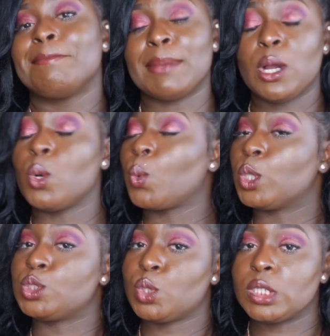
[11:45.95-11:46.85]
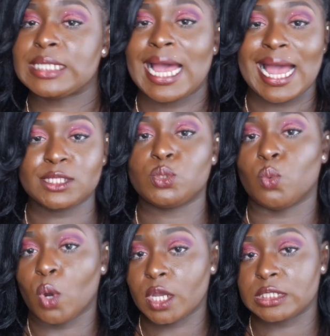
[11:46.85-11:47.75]
My own was not. I had to
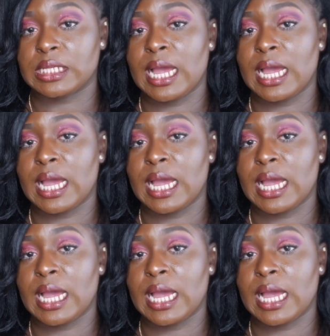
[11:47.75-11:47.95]
work it.